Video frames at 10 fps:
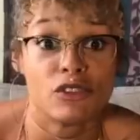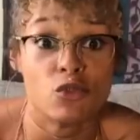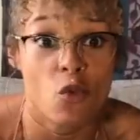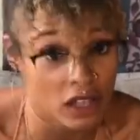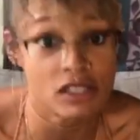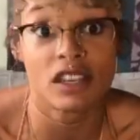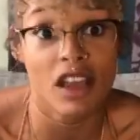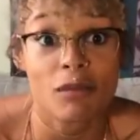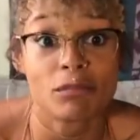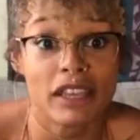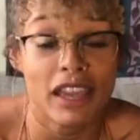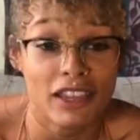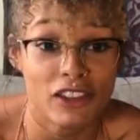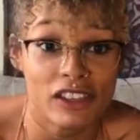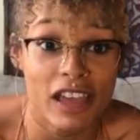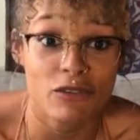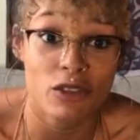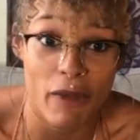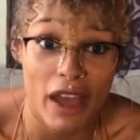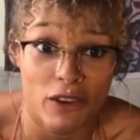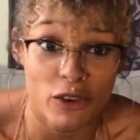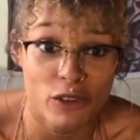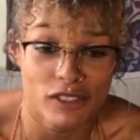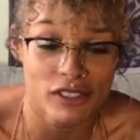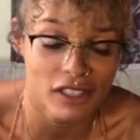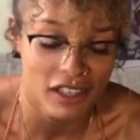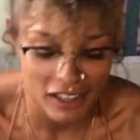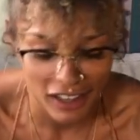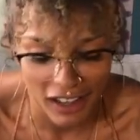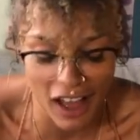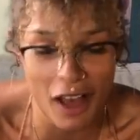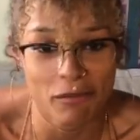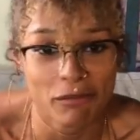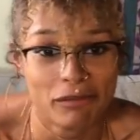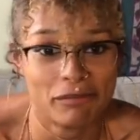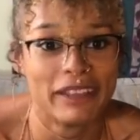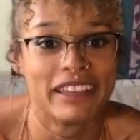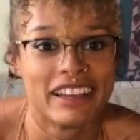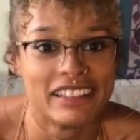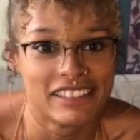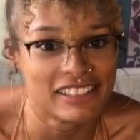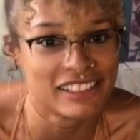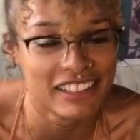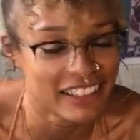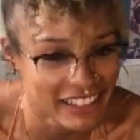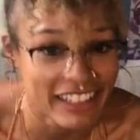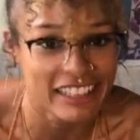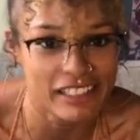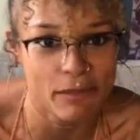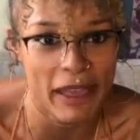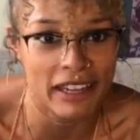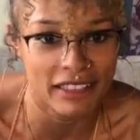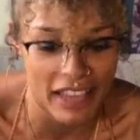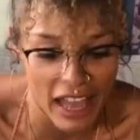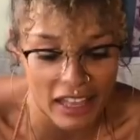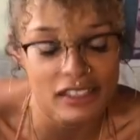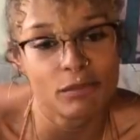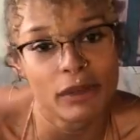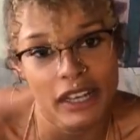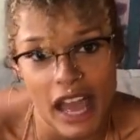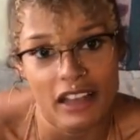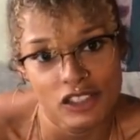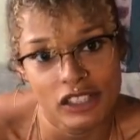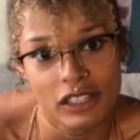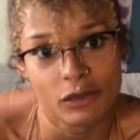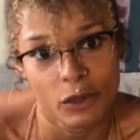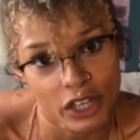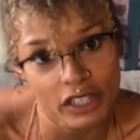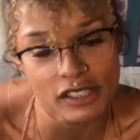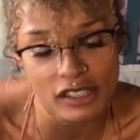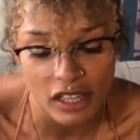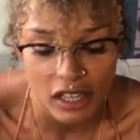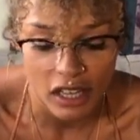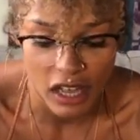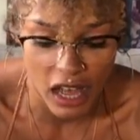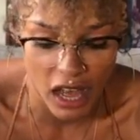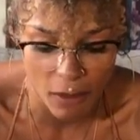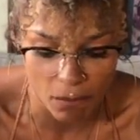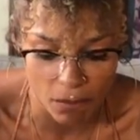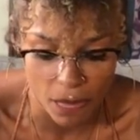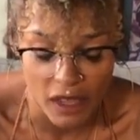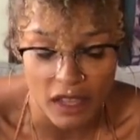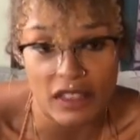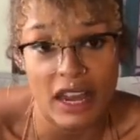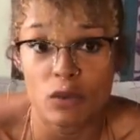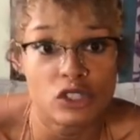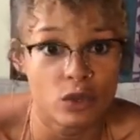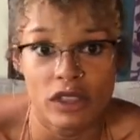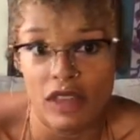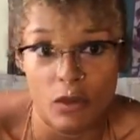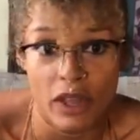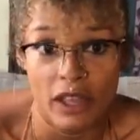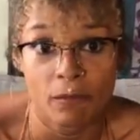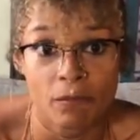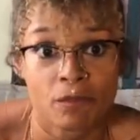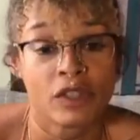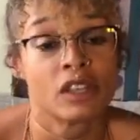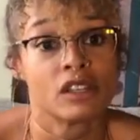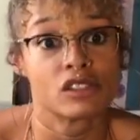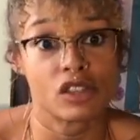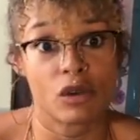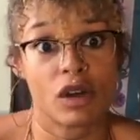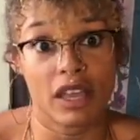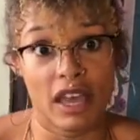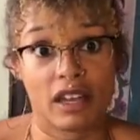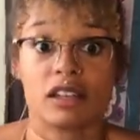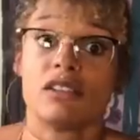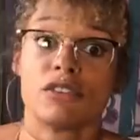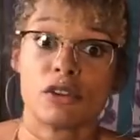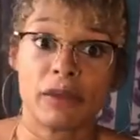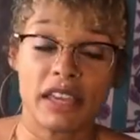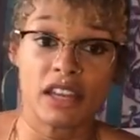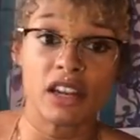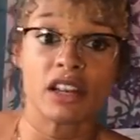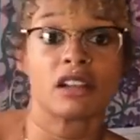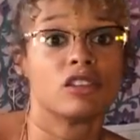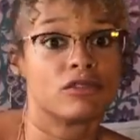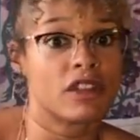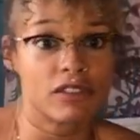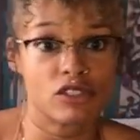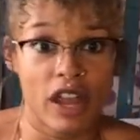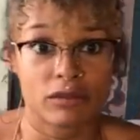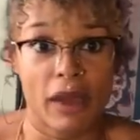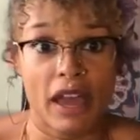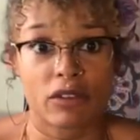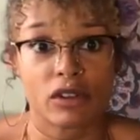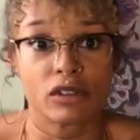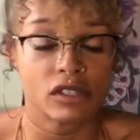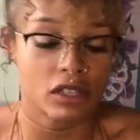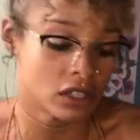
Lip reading: you want to complicate your life with macros, because it's a pain in the ass, but it actually works, then I would do it that way. So again, if you're a beginner, you've never tracked macros,